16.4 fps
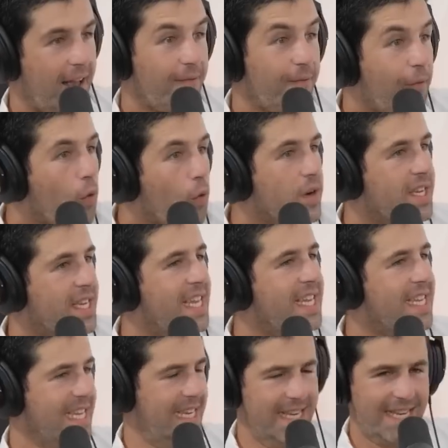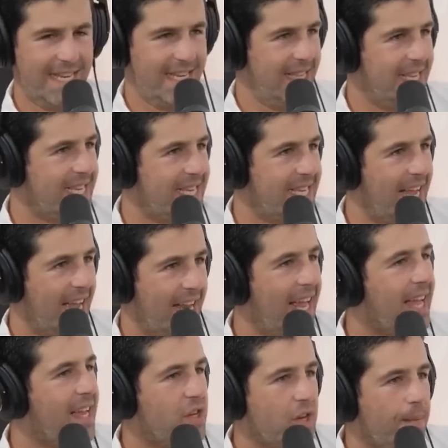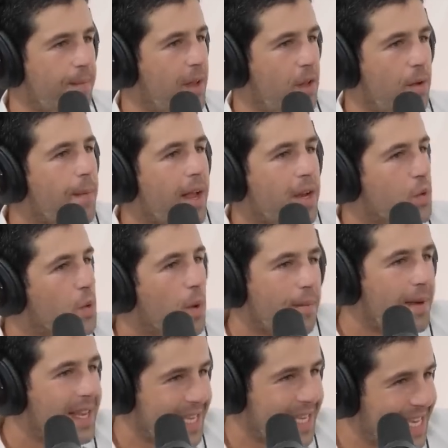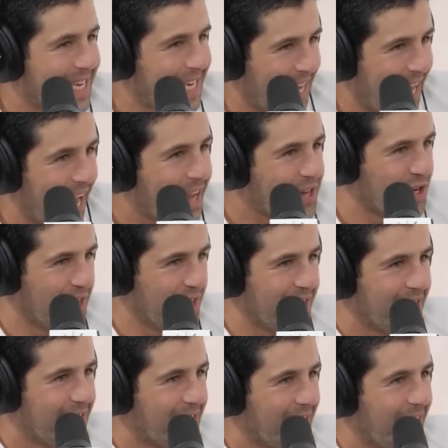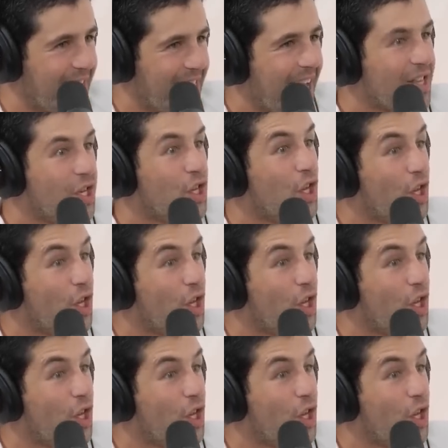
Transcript: And 4 seasons in this day and age, I mean, you might as well be in syndication. Like, that's